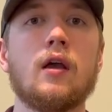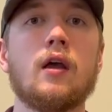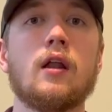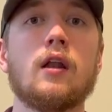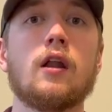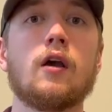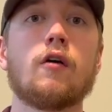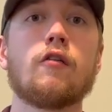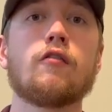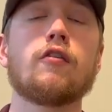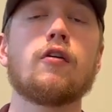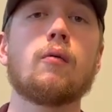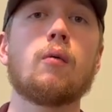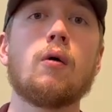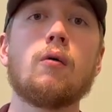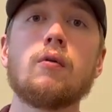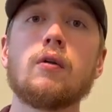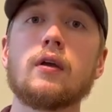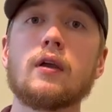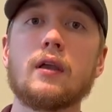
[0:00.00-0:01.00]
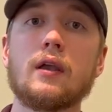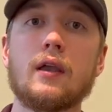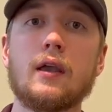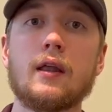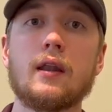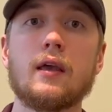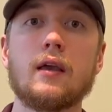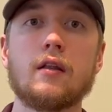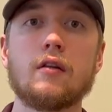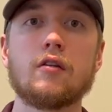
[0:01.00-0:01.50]
If you want to get
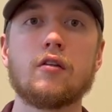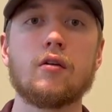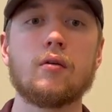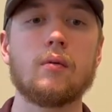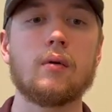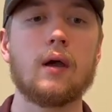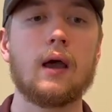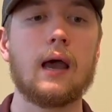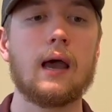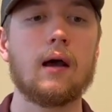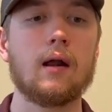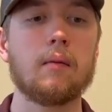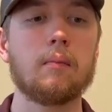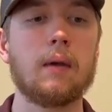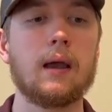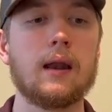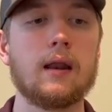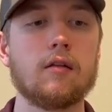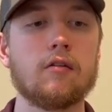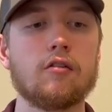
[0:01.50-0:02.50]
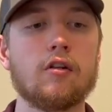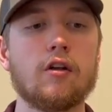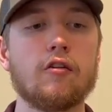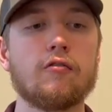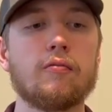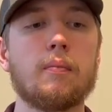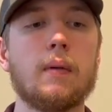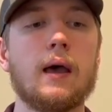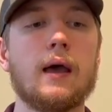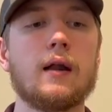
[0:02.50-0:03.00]
into how to manage stuff
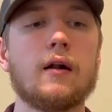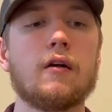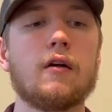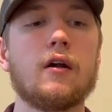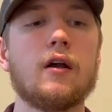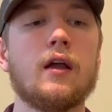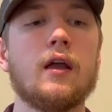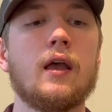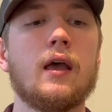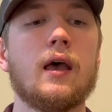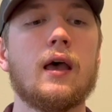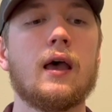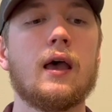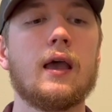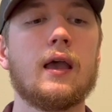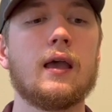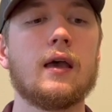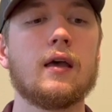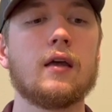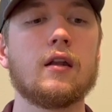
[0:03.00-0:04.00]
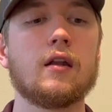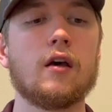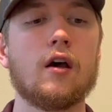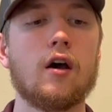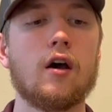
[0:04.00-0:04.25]
better and